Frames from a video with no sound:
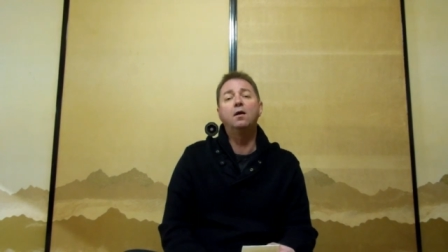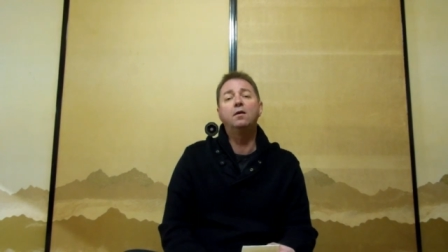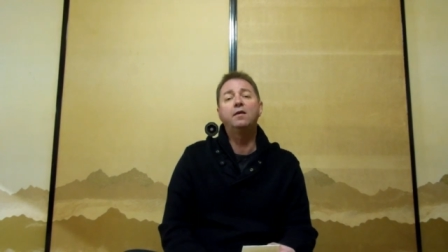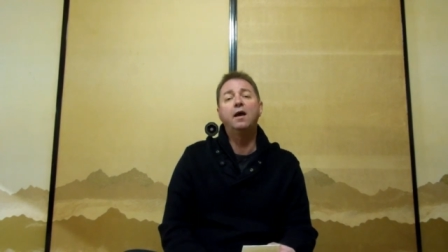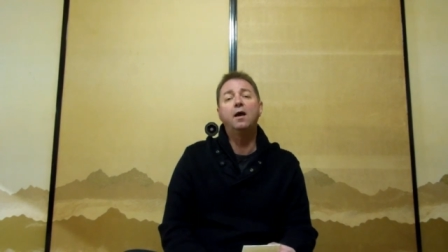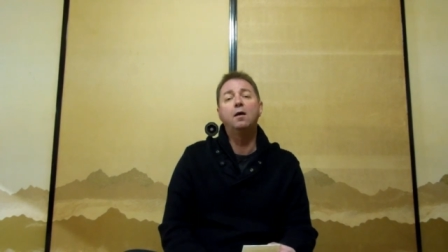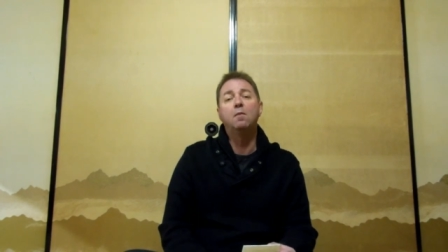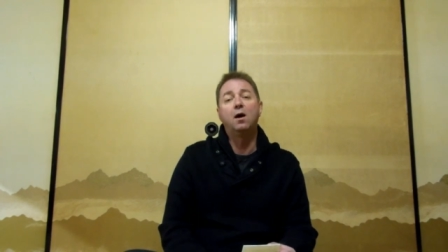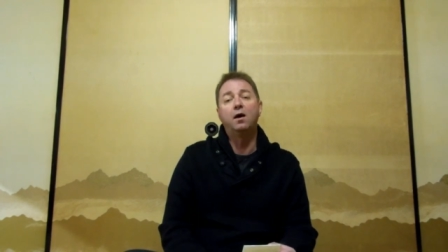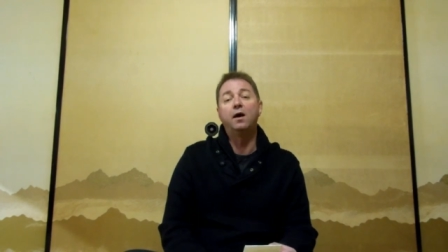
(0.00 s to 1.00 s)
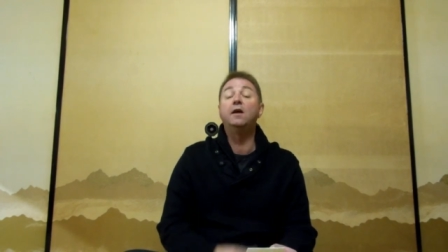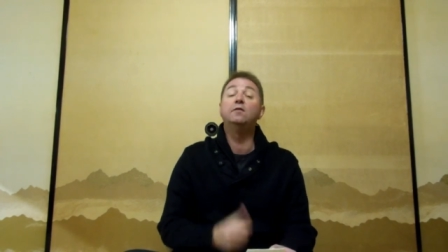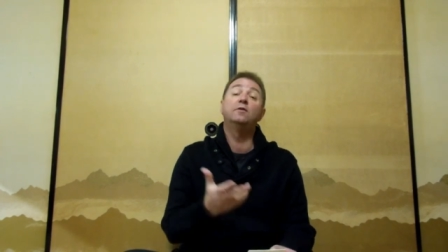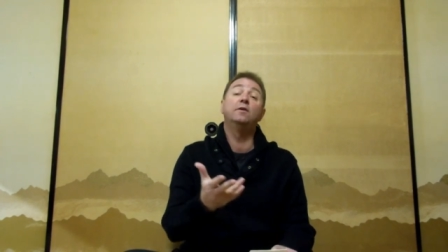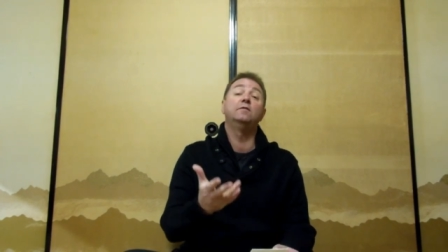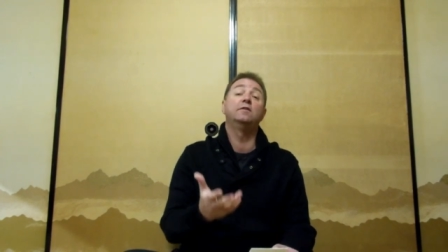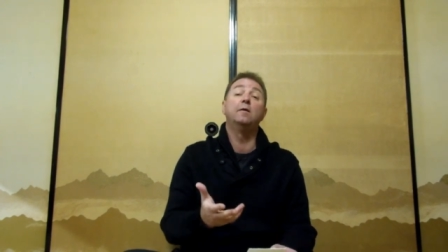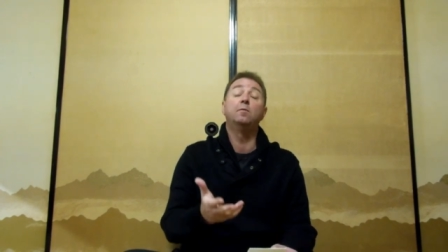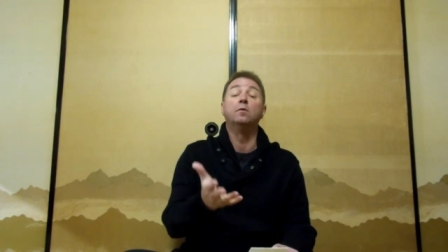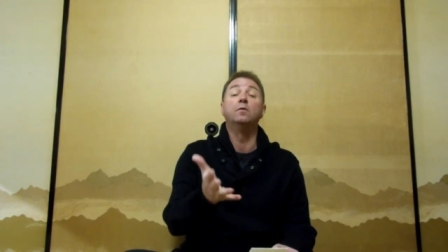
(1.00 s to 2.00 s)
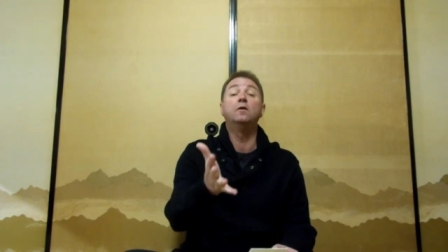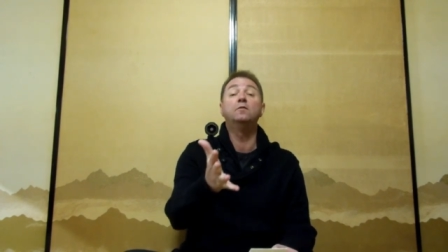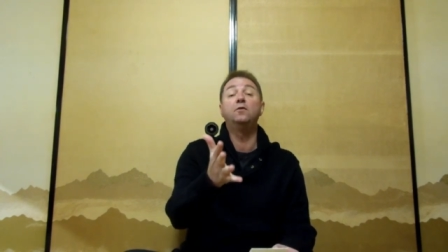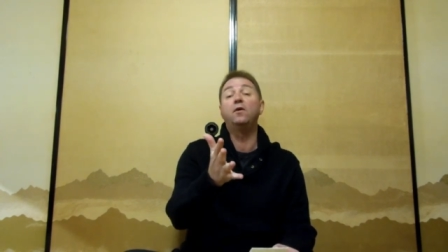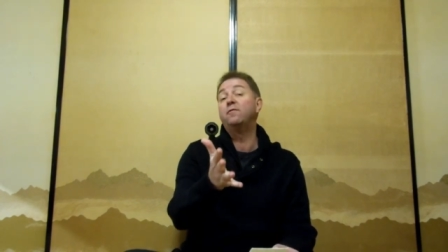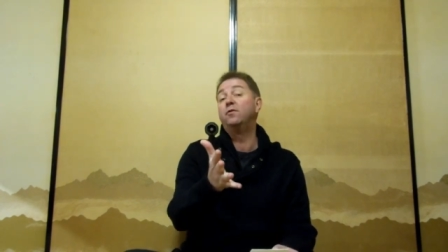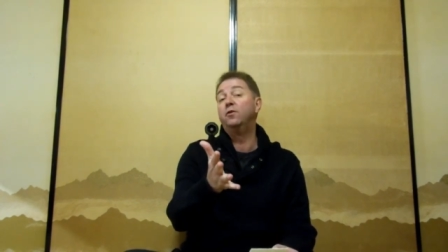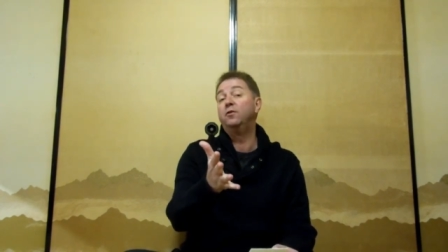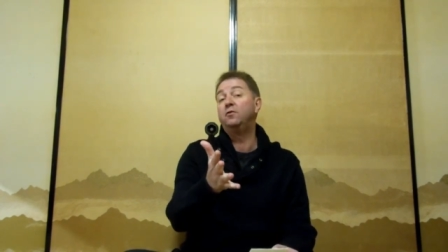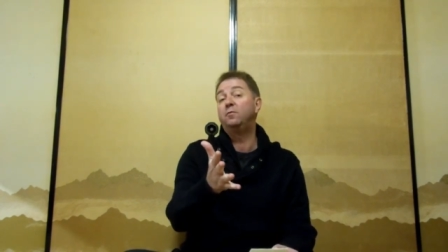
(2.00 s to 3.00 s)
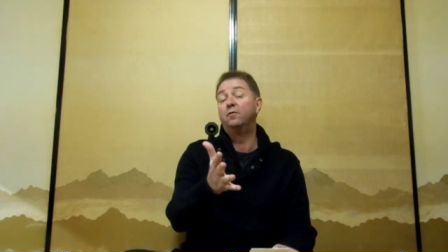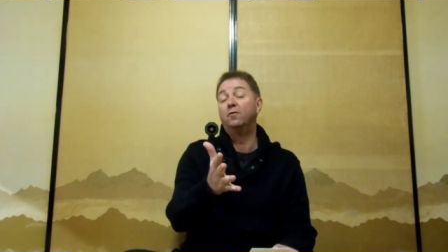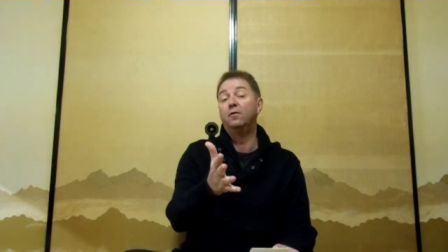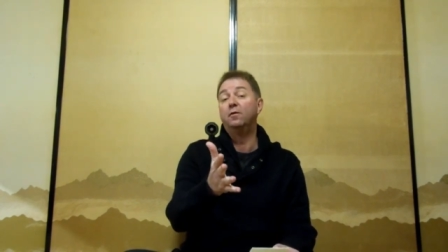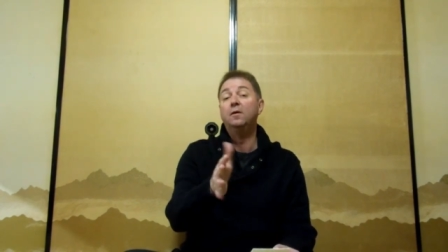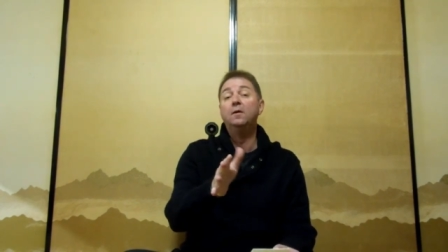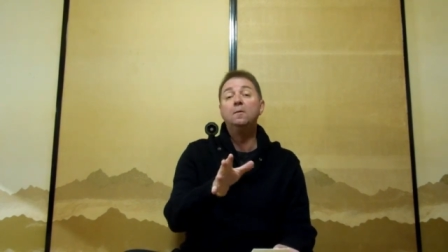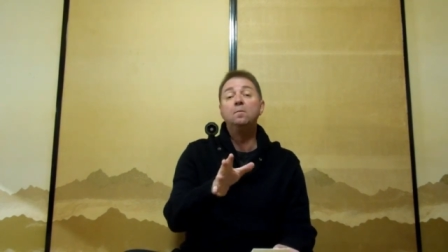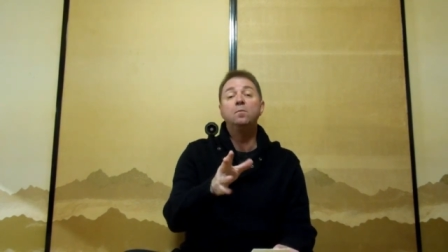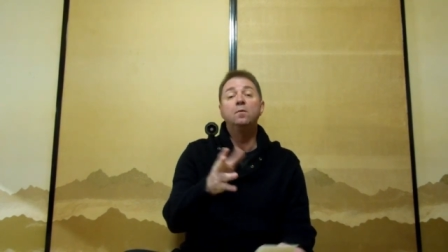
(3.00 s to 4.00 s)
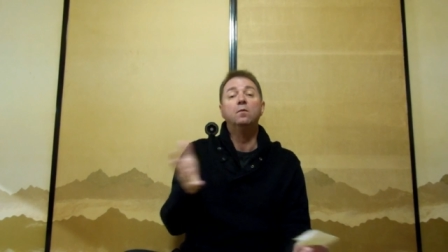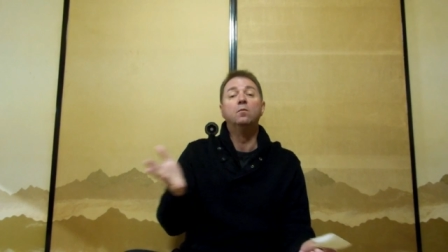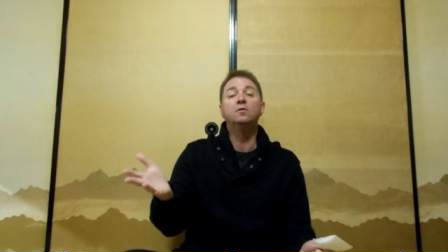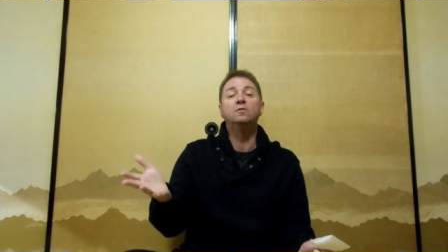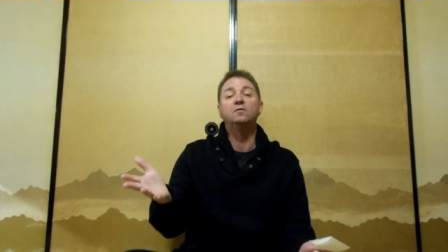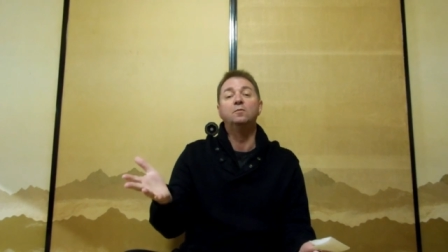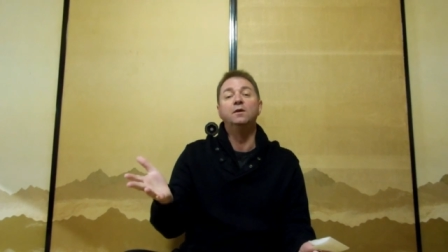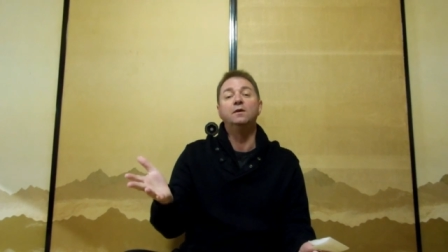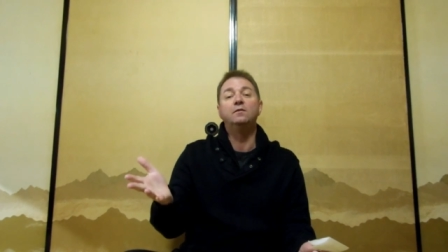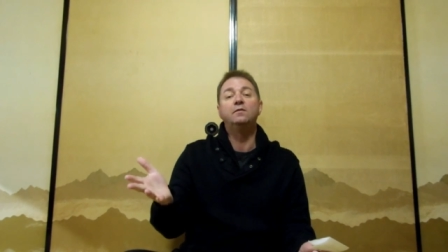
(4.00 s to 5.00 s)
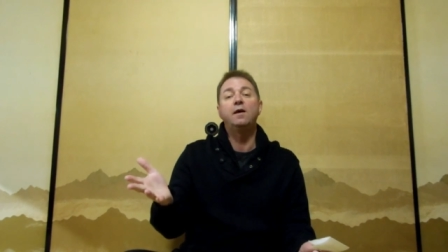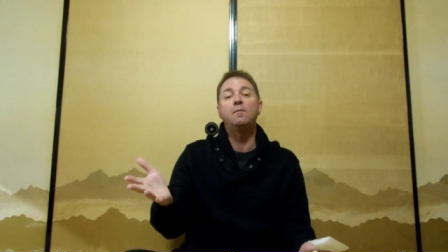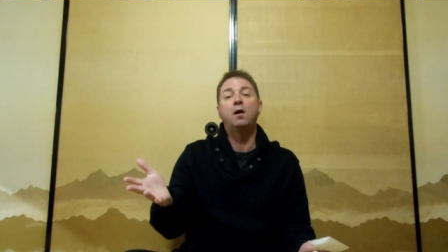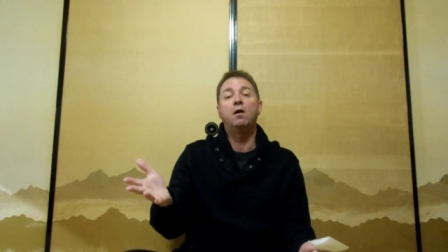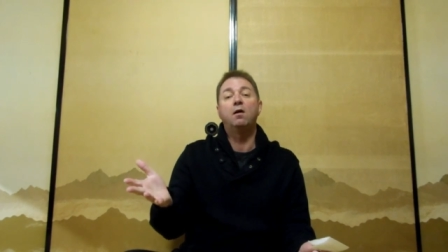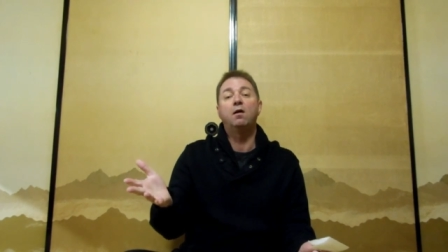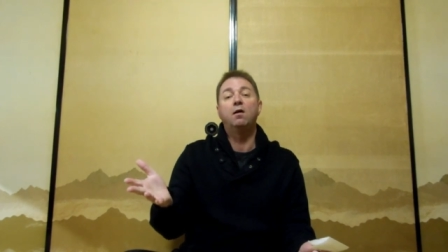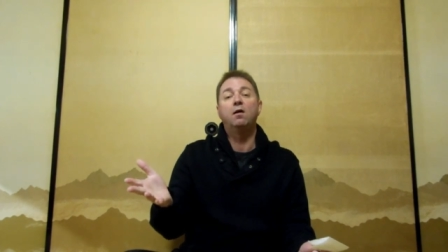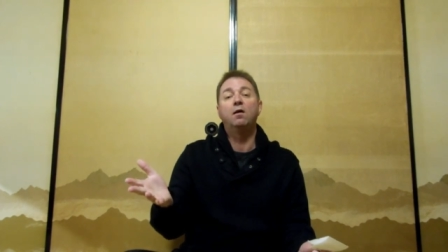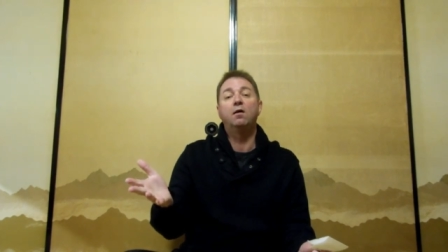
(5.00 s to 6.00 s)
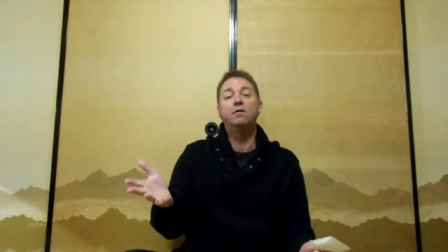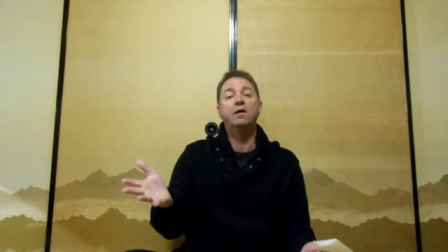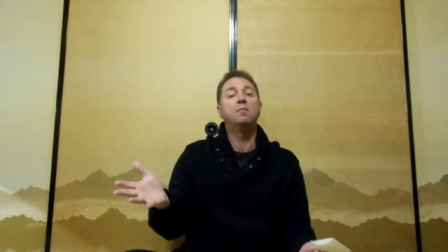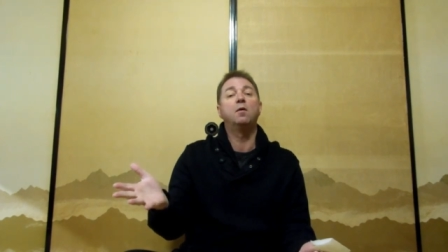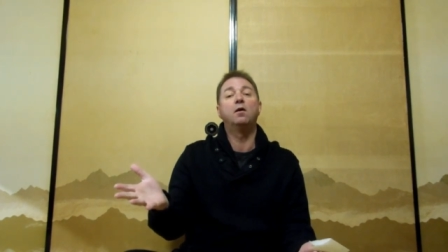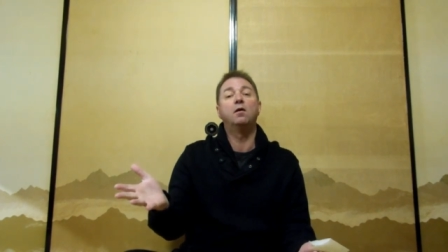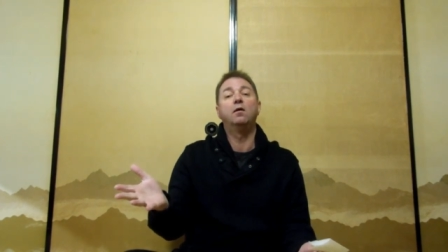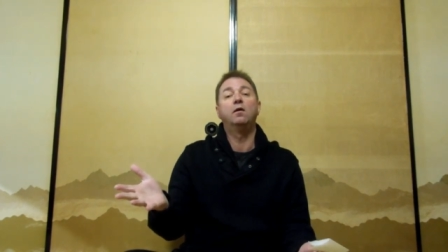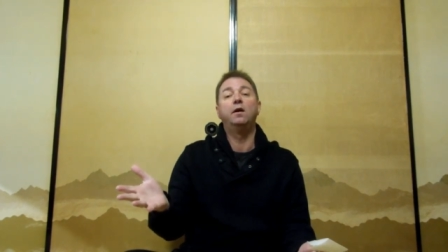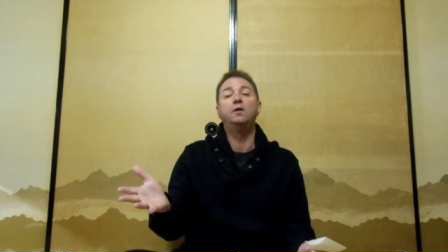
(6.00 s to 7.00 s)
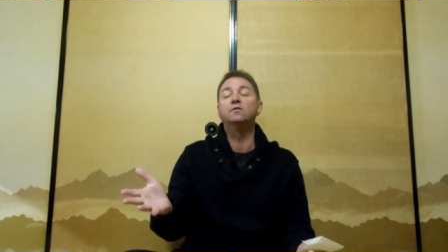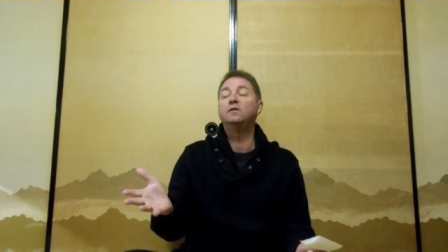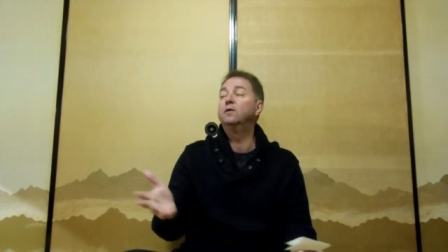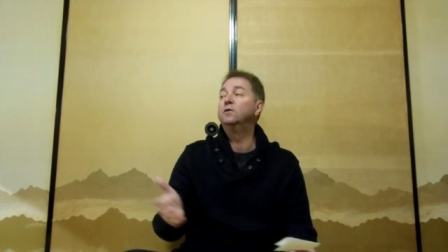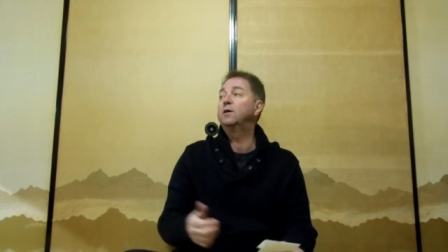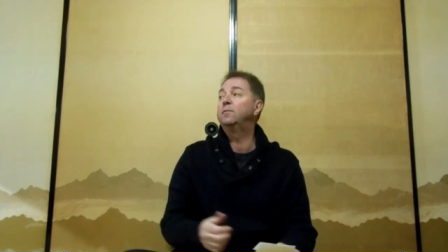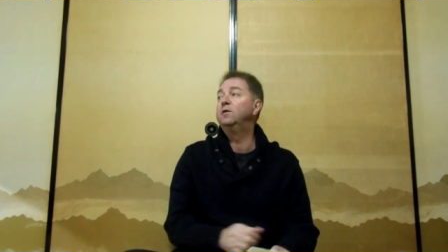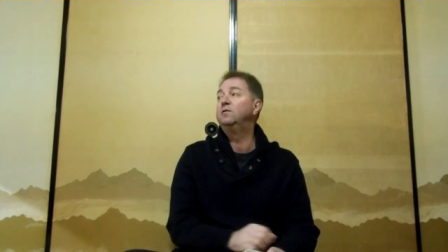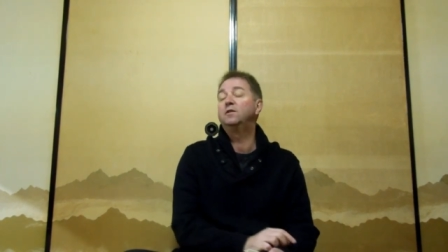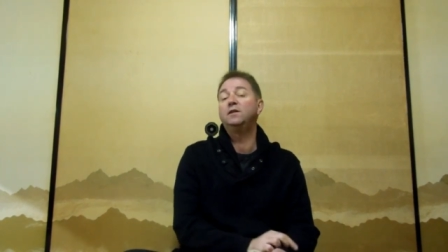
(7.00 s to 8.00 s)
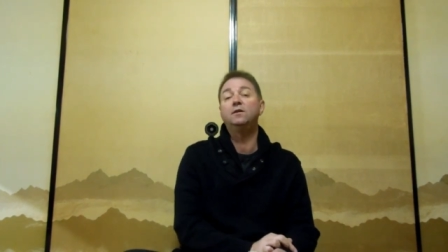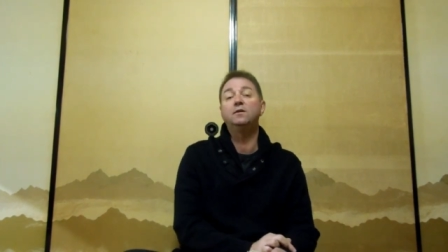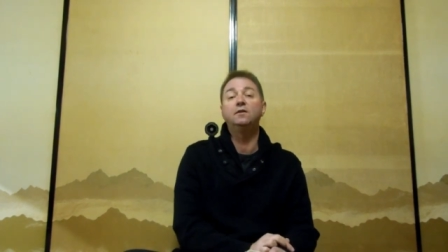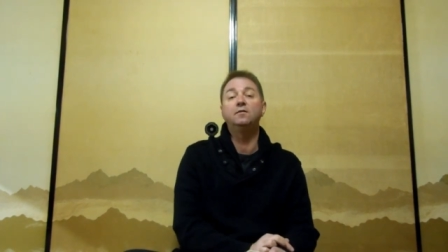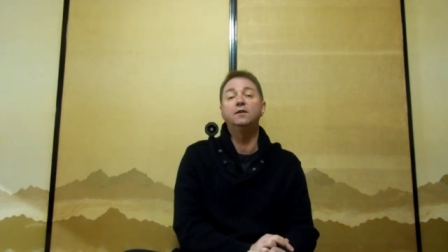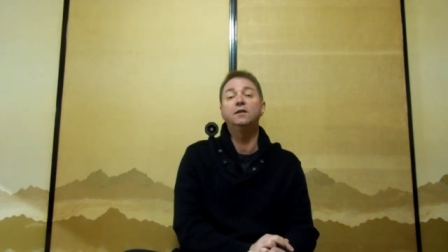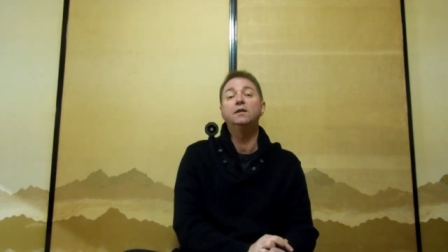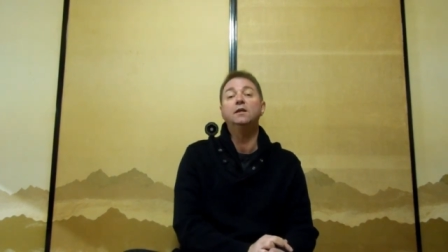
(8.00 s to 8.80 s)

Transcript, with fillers: Tema. And here's a good example. Those of you who haven't heard this before, what's this mean? Tema. Tema. And you'll see it on Japanese t TV,